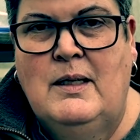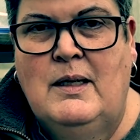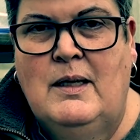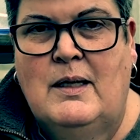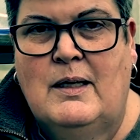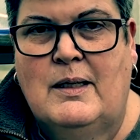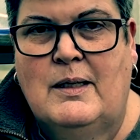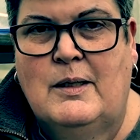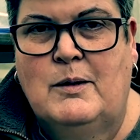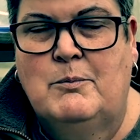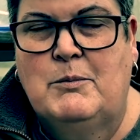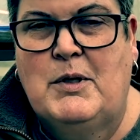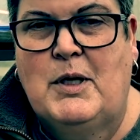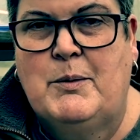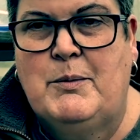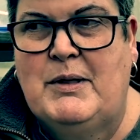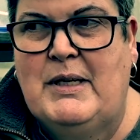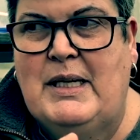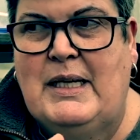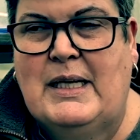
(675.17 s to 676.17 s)
I
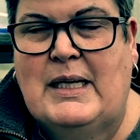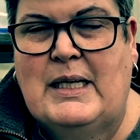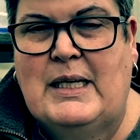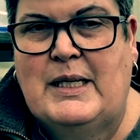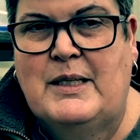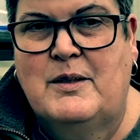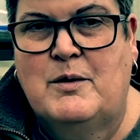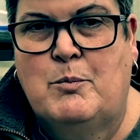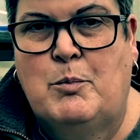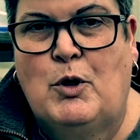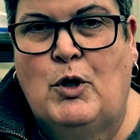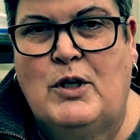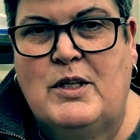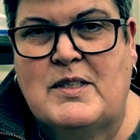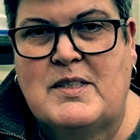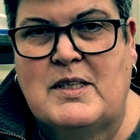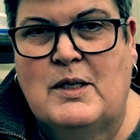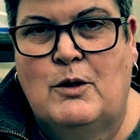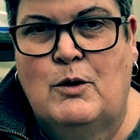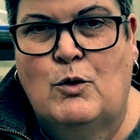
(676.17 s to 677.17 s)
nearly cleaned the
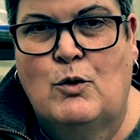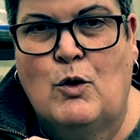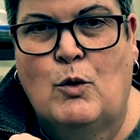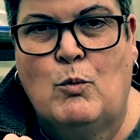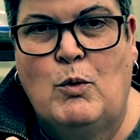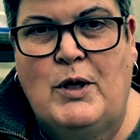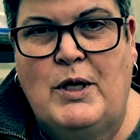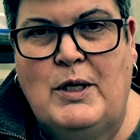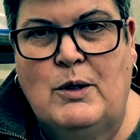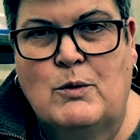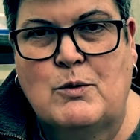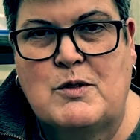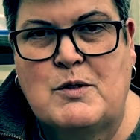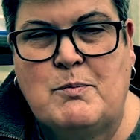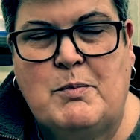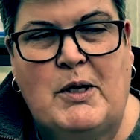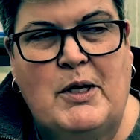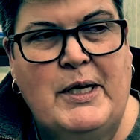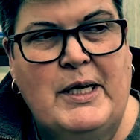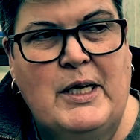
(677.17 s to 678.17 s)
polytunnel. I've got one little
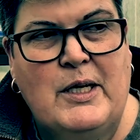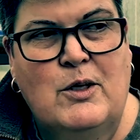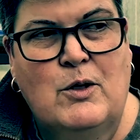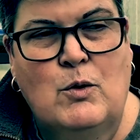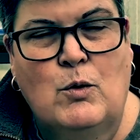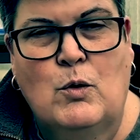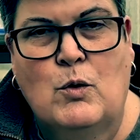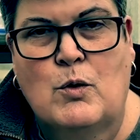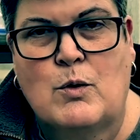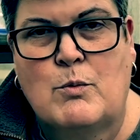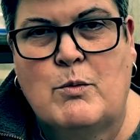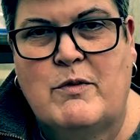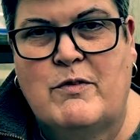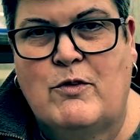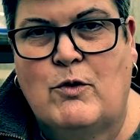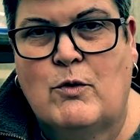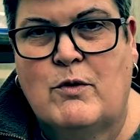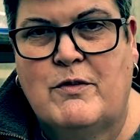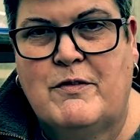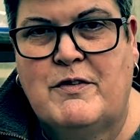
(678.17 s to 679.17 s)
spiky corner with
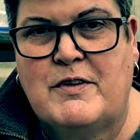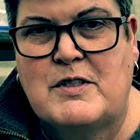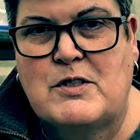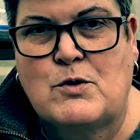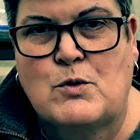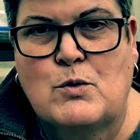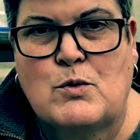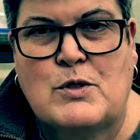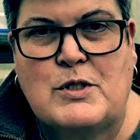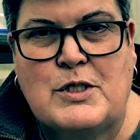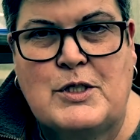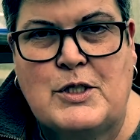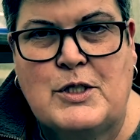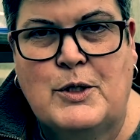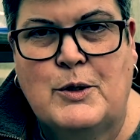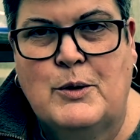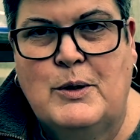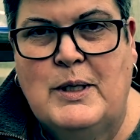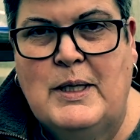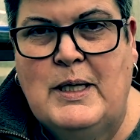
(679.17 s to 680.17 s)
all the thistles to
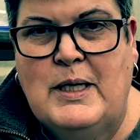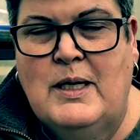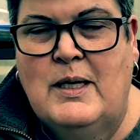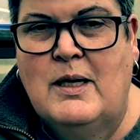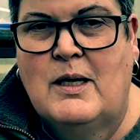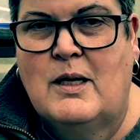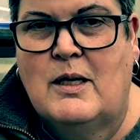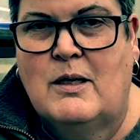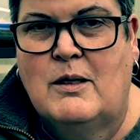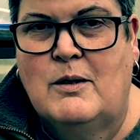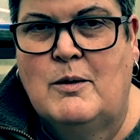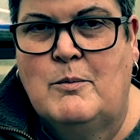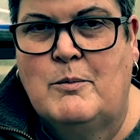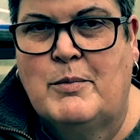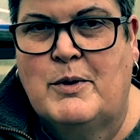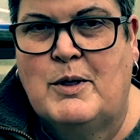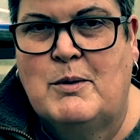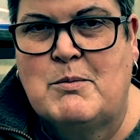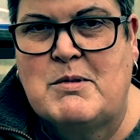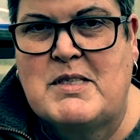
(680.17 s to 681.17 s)
do, but
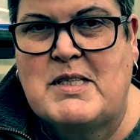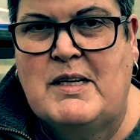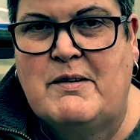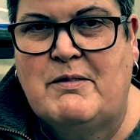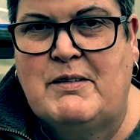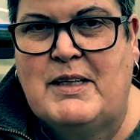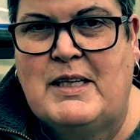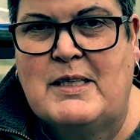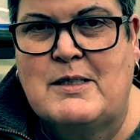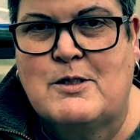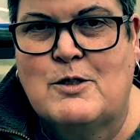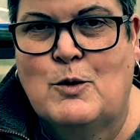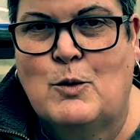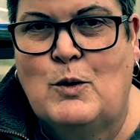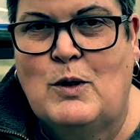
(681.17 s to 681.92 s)
I'm saving that till